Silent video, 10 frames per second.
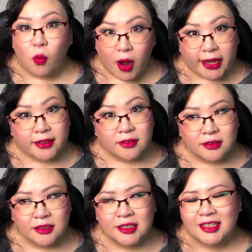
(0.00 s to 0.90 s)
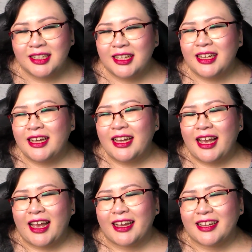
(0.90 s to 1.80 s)
while.
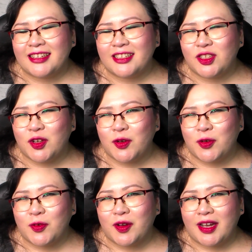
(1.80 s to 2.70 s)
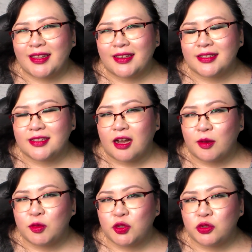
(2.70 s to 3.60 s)
And so I think it's
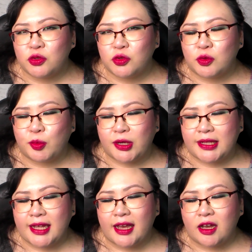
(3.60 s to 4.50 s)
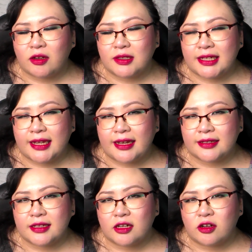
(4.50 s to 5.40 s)
time to bring that out and
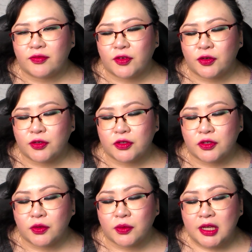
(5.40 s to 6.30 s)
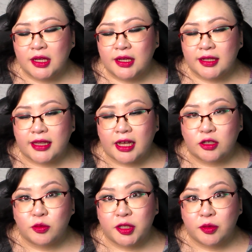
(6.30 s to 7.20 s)
cast that on for her. So
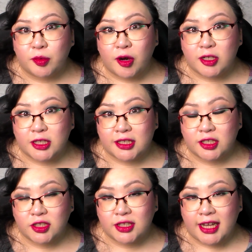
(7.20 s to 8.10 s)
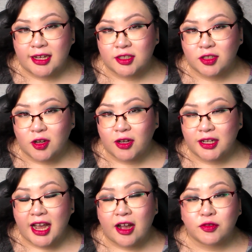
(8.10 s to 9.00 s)
That'll be a project to cast
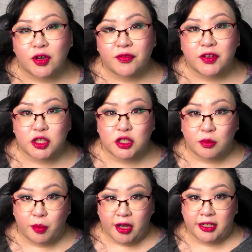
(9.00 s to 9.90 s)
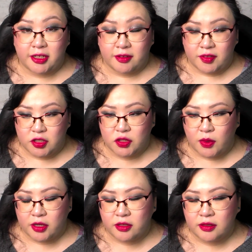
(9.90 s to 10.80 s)
on after I finish the body of this
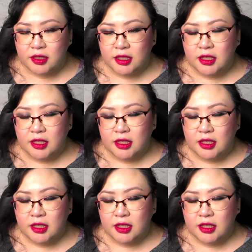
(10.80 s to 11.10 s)
sweater.